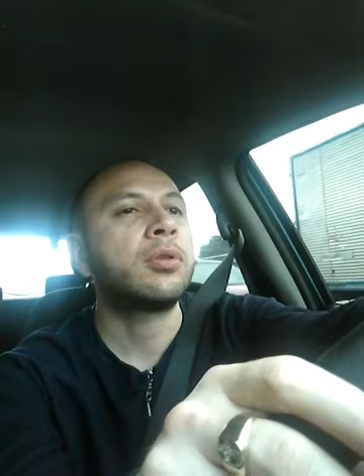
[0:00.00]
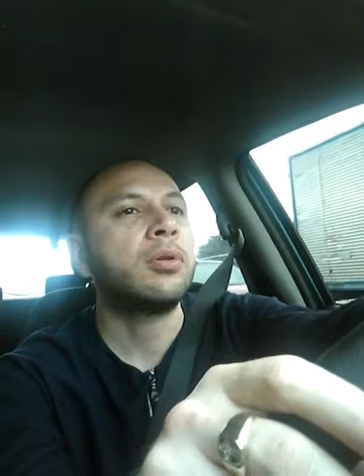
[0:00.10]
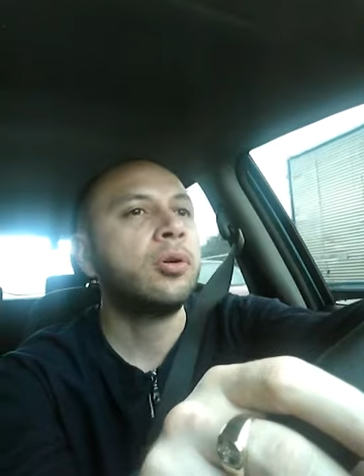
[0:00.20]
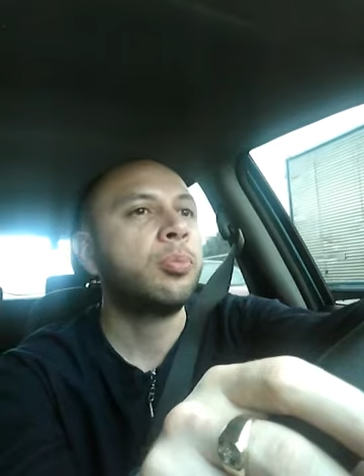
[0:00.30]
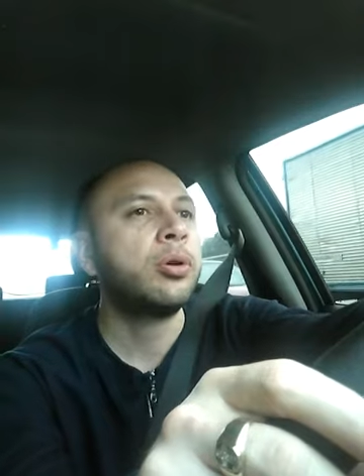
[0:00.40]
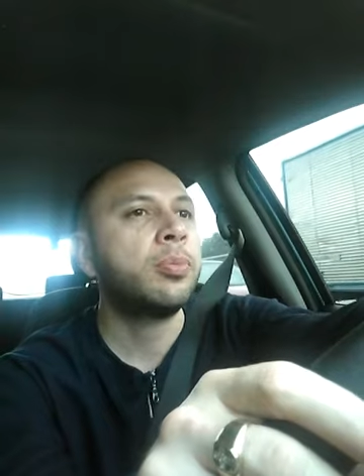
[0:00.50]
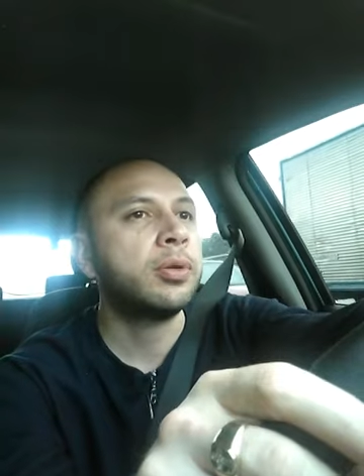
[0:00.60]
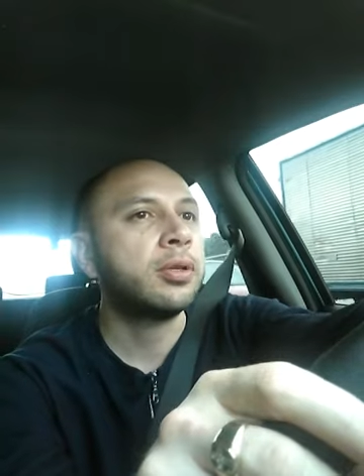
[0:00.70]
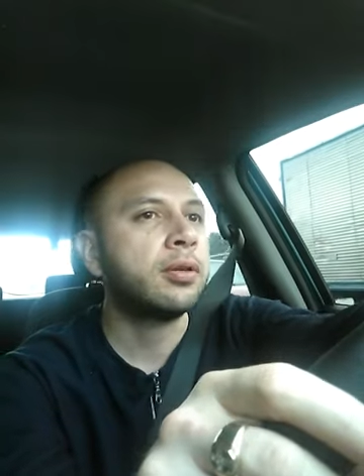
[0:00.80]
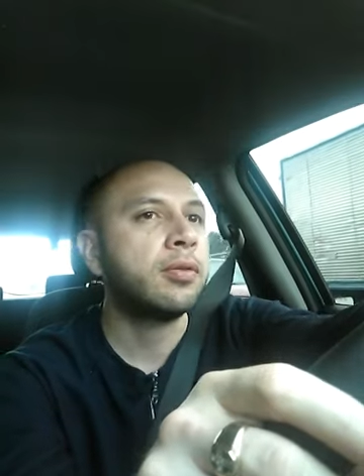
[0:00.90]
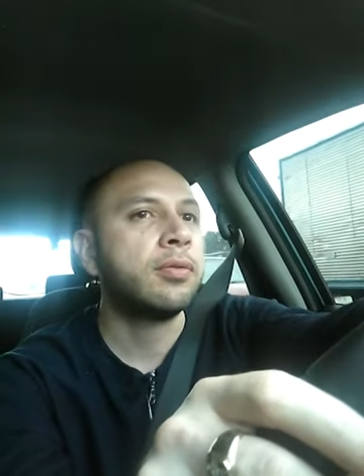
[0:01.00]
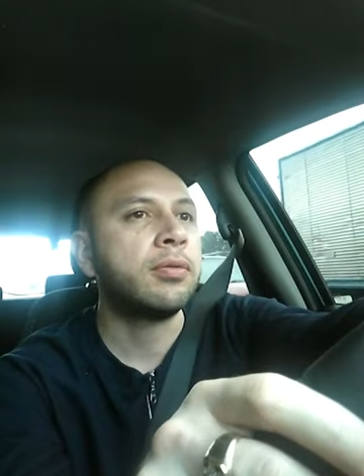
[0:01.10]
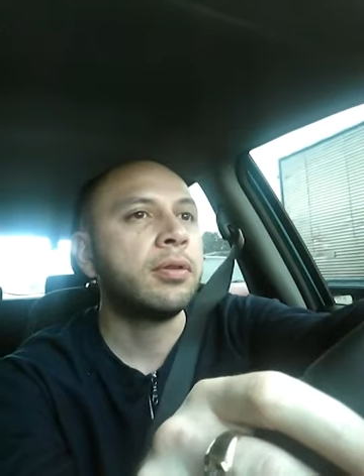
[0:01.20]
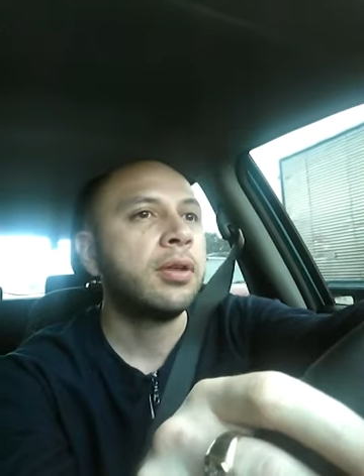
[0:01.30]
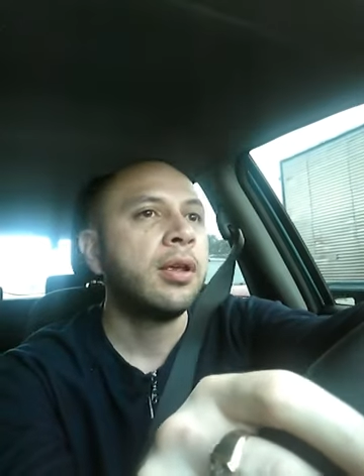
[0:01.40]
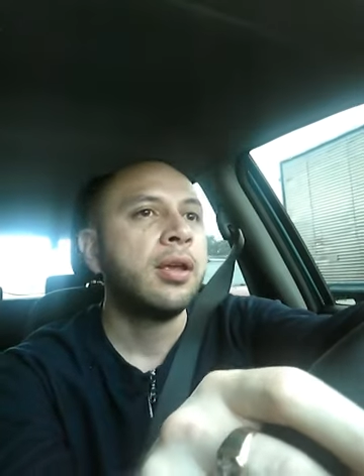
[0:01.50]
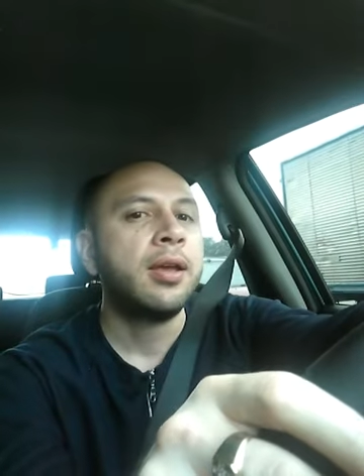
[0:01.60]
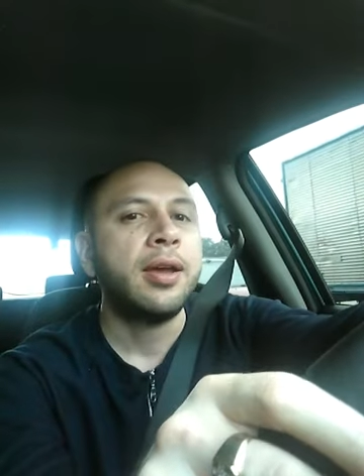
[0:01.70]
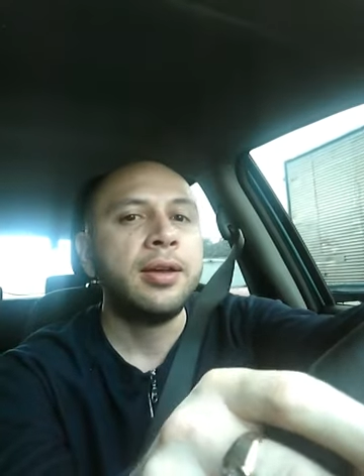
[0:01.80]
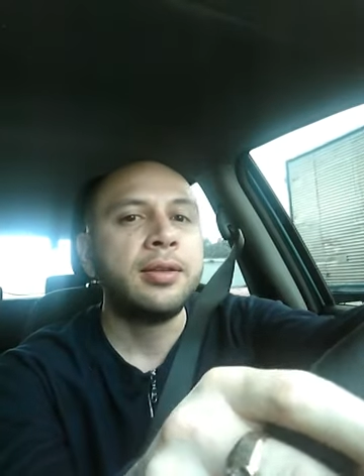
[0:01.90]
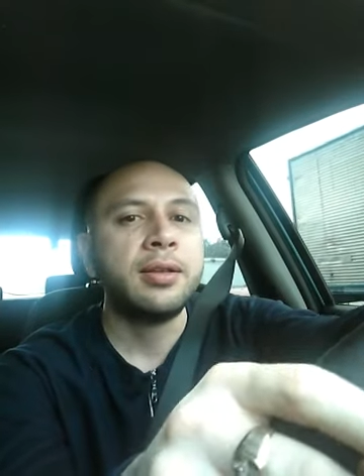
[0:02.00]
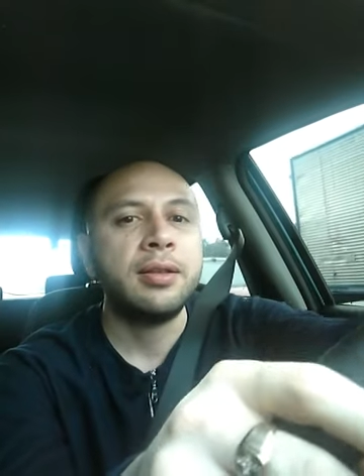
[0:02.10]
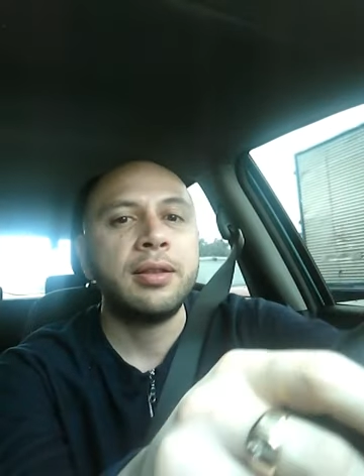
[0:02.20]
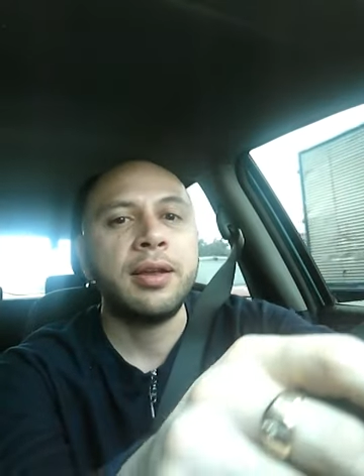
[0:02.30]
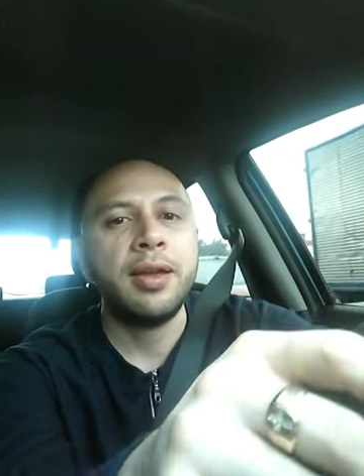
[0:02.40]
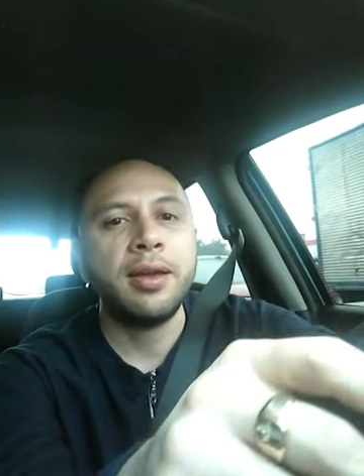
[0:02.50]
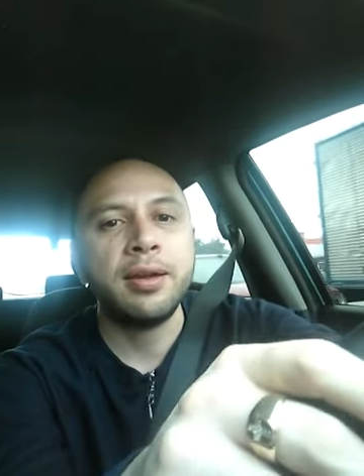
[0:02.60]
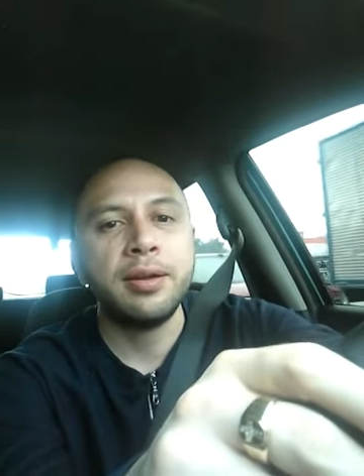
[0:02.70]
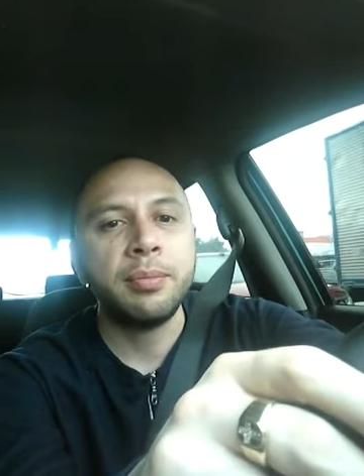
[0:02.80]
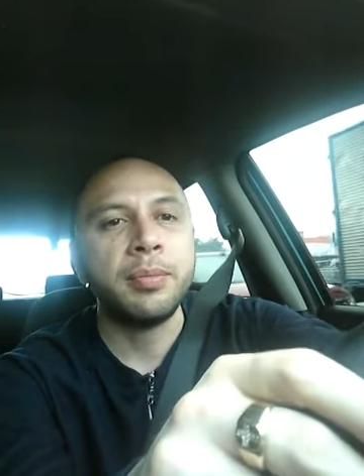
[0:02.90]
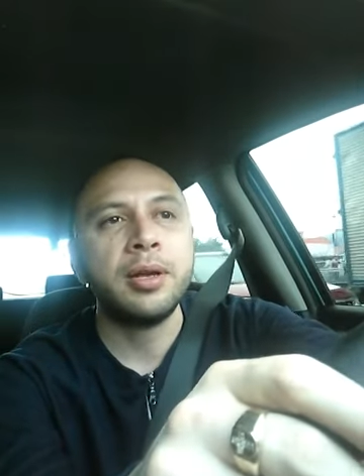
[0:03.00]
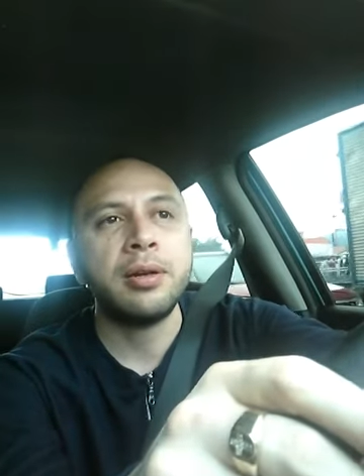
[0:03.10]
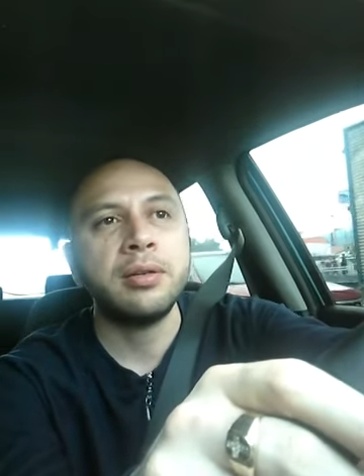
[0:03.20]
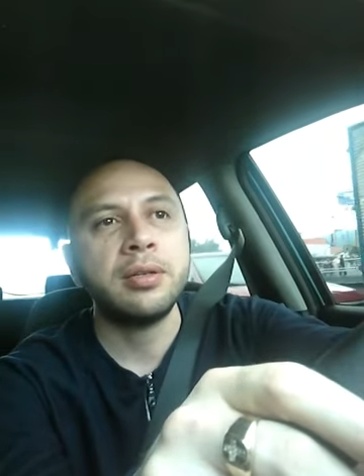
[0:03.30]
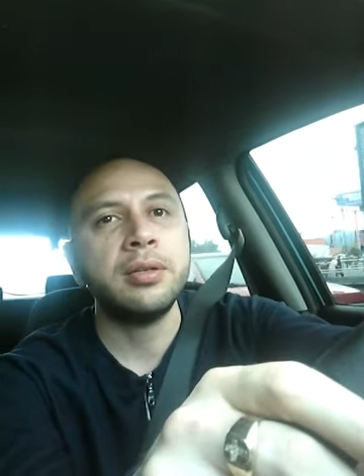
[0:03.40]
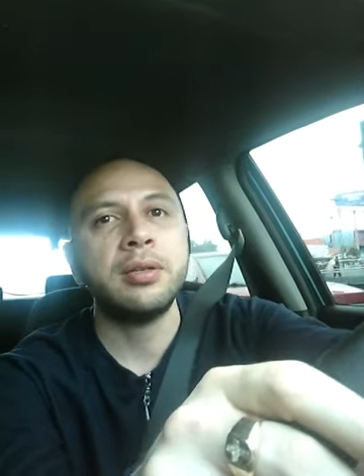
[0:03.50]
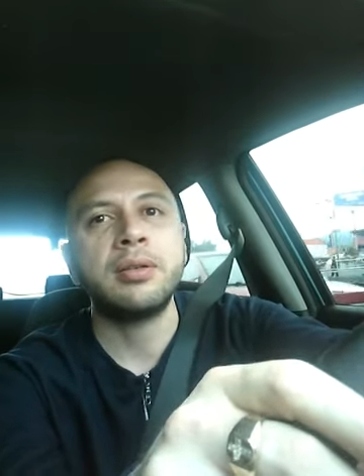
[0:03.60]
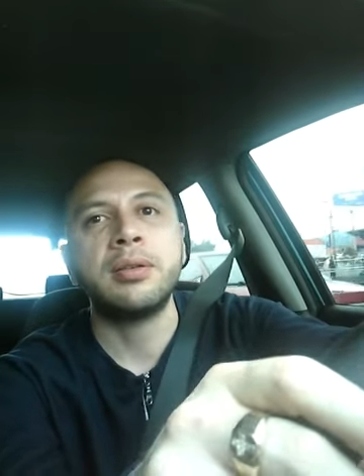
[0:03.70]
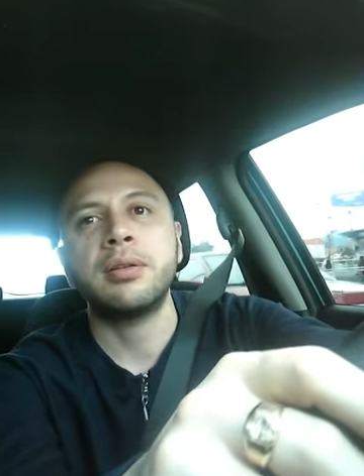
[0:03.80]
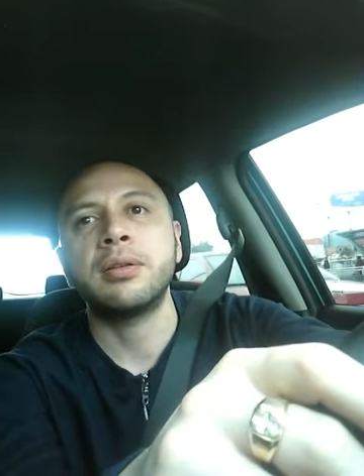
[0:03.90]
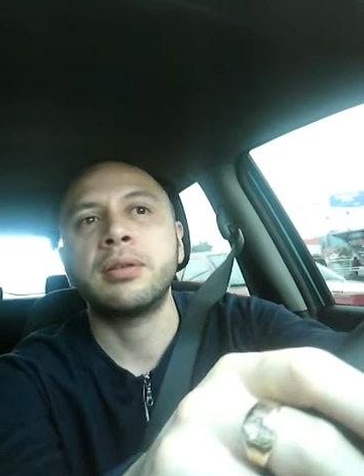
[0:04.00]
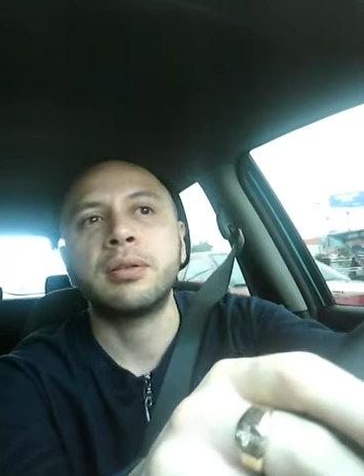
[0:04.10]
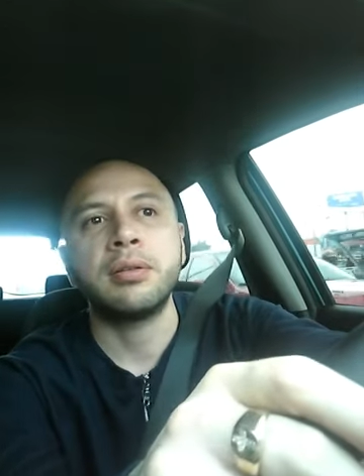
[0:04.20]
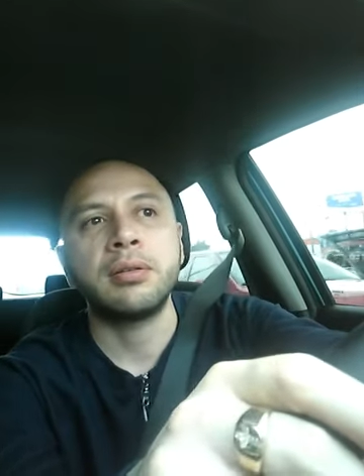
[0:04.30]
the whole purpose of asking the hand in marriage is, because